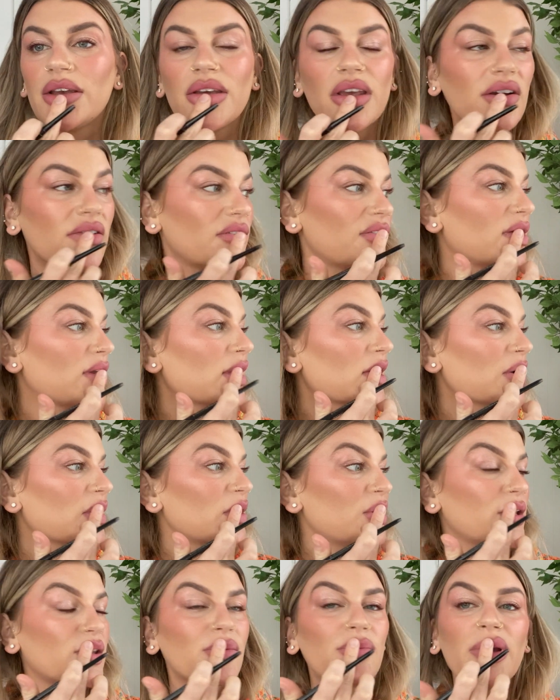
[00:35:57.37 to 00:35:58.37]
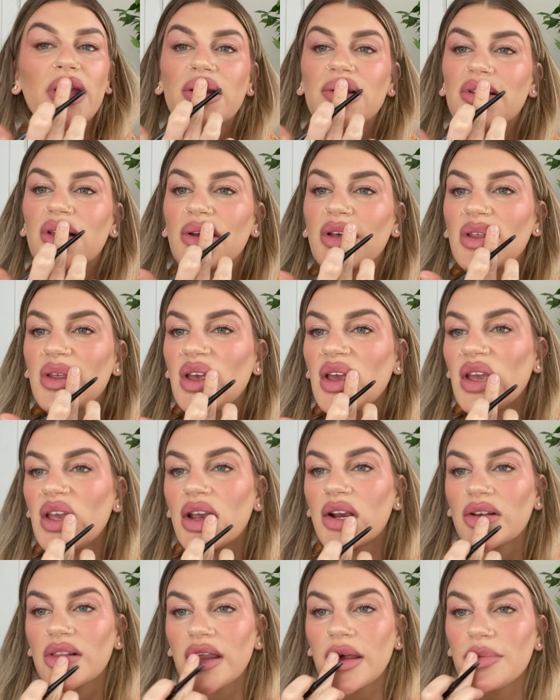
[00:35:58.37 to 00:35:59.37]
Your finger is basically
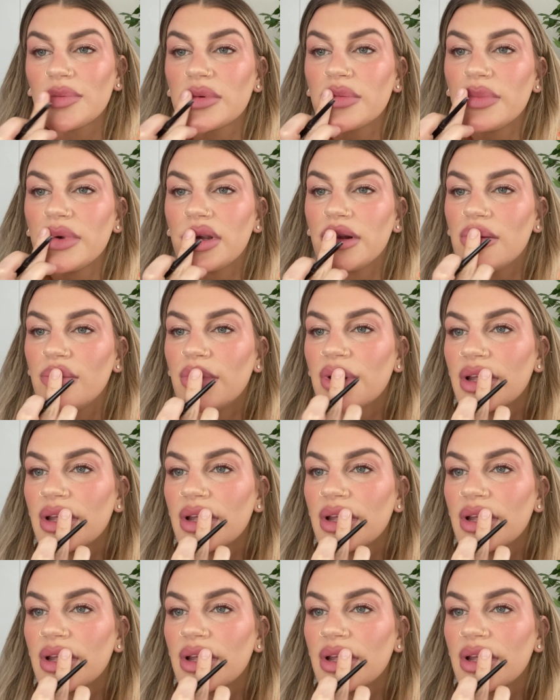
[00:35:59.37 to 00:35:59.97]
your lips beauty